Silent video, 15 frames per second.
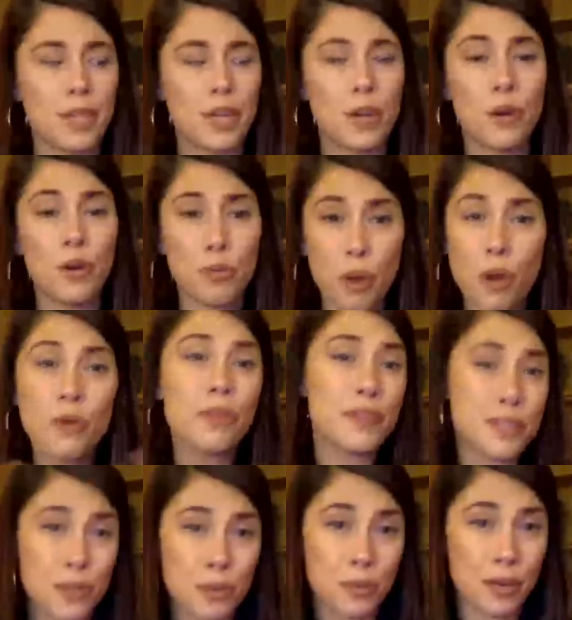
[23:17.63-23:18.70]
growth
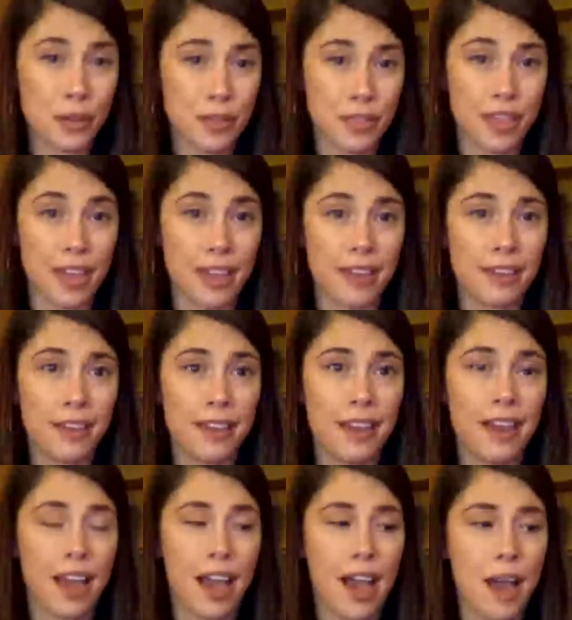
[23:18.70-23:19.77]
is a real thing.
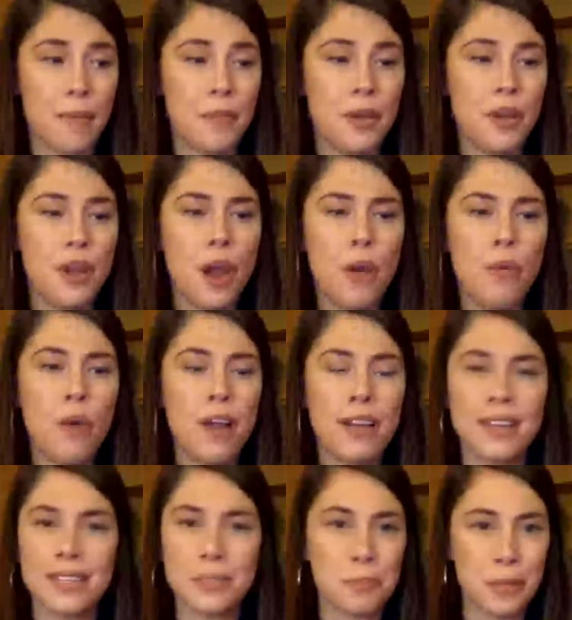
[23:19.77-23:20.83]
No one
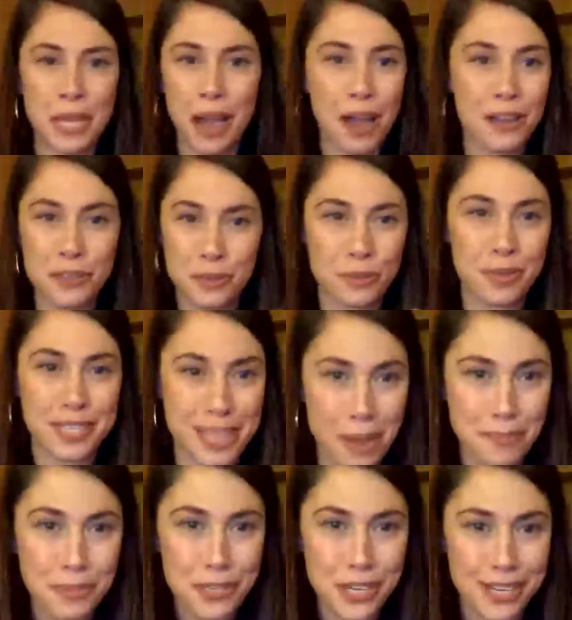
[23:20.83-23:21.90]
is beyond
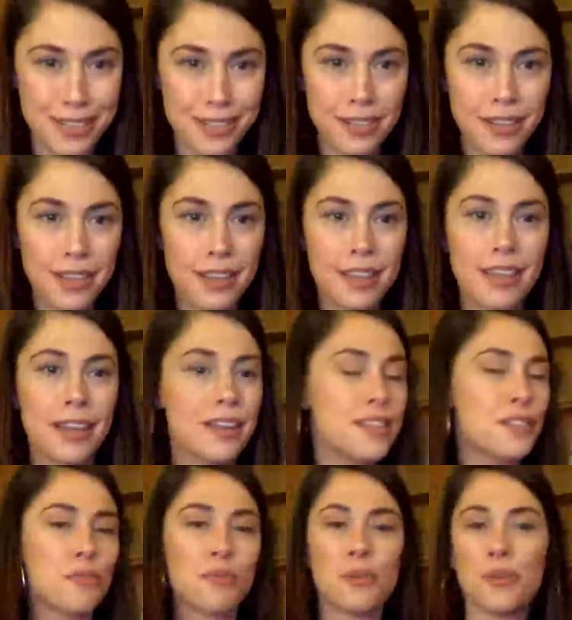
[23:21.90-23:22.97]
redemption. There
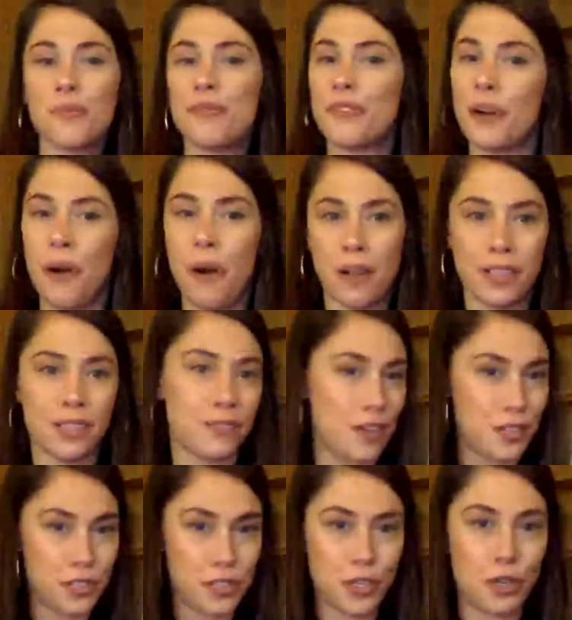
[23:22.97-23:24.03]
is room for all of
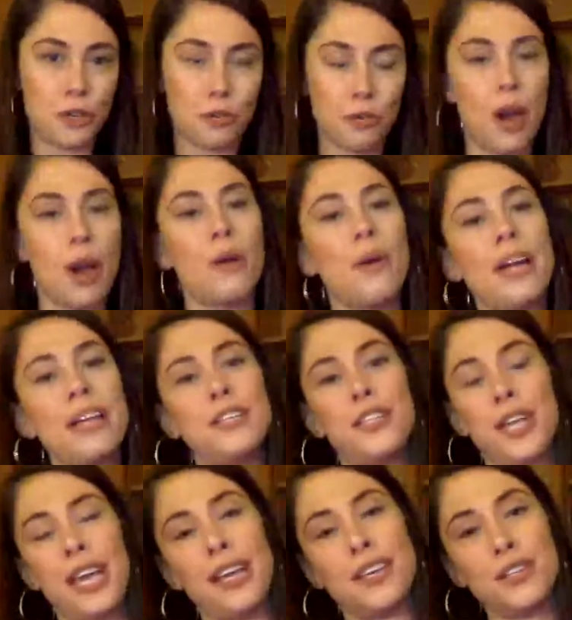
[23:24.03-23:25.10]
us to grow and
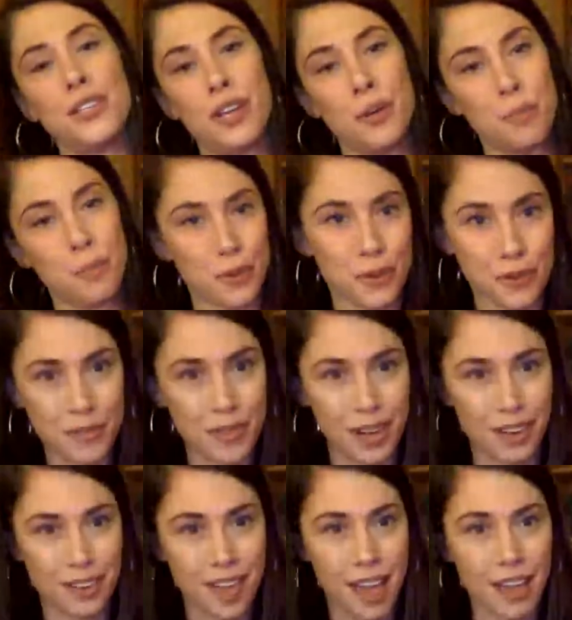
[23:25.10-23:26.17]
change and improve in
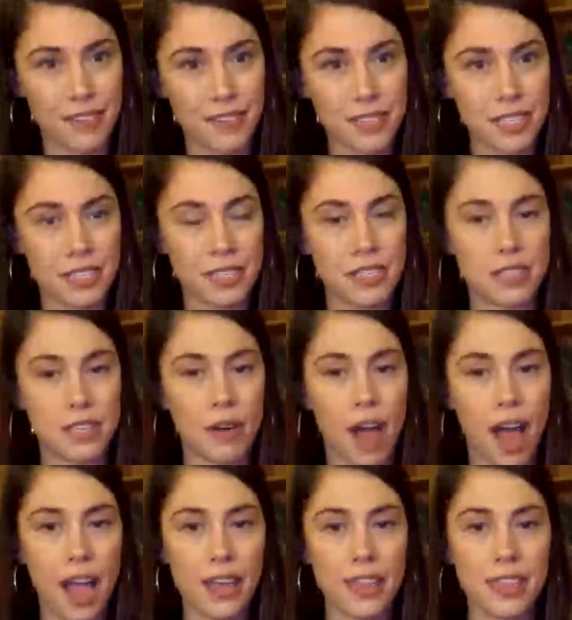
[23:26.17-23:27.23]
our lives. And so
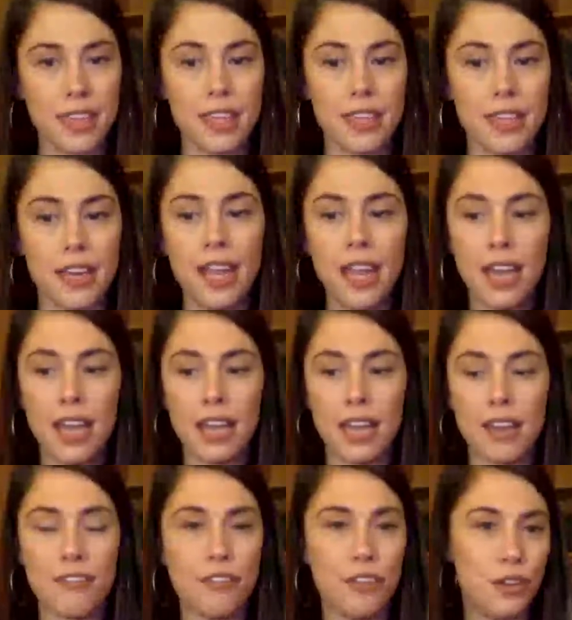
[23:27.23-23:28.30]
I think that
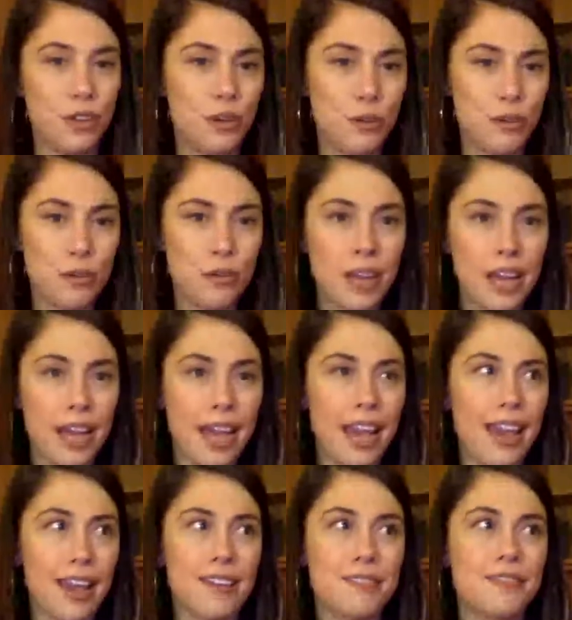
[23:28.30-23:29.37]
if you
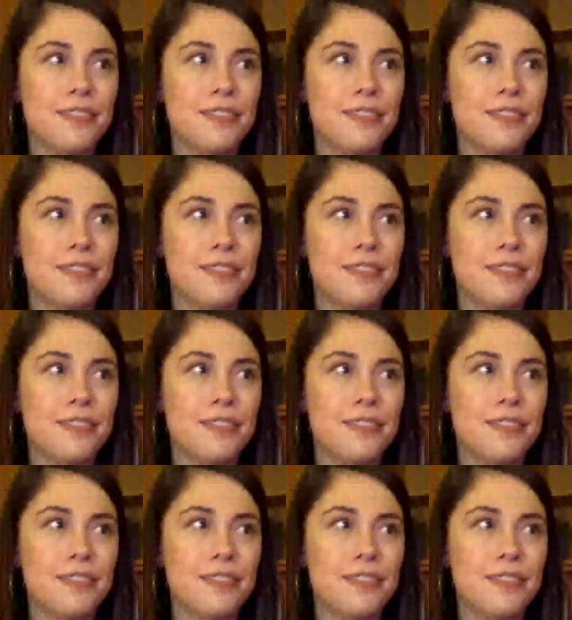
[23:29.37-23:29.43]
have